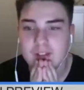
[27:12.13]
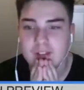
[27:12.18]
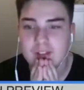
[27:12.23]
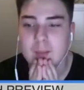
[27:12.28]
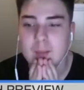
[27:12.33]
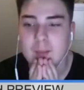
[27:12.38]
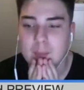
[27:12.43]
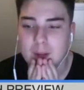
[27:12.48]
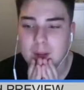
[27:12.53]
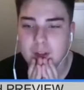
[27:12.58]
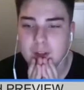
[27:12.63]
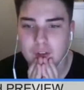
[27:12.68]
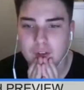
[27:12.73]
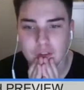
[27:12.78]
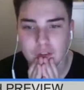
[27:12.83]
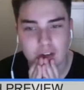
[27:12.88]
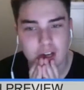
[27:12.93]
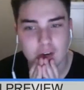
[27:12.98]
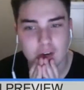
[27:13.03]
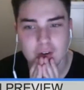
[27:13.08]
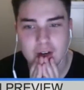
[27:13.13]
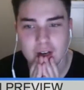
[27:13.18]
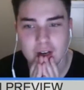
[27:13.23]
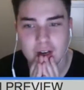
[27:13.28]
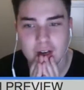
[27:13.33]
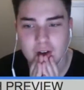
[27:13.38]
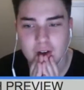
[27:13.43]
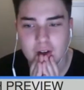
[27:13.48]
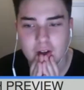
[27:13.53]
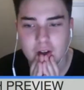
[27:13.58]
Bertrand Traore, though,
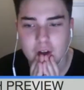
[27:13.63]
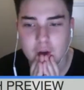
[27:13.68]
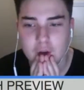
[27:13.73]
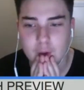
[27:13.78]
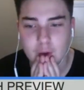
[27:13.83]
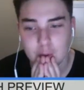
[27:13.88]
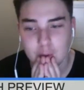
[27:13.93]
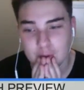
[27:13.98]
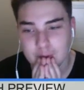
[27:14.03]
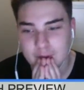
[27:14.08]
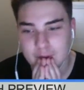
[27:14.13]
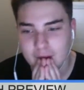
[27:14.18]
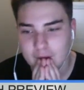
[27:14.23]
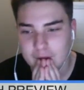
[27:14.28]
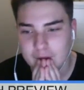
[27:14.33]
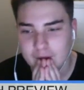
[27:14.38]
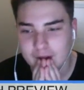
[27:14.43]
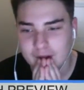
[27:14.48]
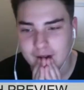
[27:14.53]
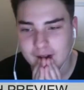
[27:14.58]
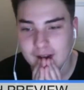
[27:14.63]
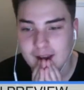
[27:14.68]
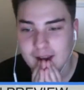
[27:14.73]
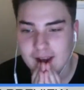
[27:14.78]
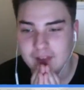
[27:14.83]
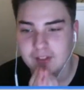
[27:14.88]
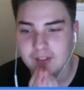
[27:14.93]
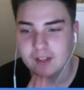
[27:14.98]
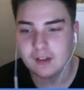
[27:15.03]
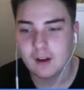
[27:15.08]
who would be perfect. It's
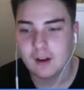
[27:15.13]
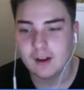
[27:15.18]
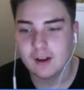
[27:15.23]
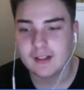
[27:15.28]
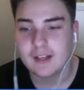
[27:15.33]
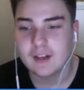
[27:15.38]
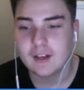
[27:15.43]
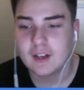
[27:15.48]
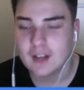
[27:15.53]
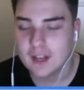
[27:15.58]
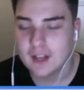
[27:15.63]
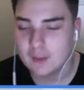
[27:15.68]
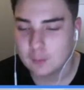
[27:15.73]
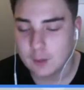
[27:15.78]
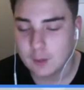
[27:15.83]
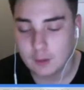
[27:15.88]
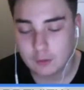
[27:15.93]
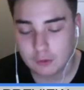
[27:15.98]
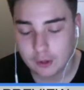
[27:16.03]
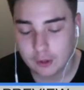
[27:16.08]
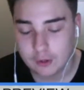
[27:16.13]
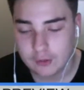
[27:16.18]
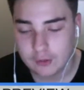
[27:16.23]
unlikely that they will choose him.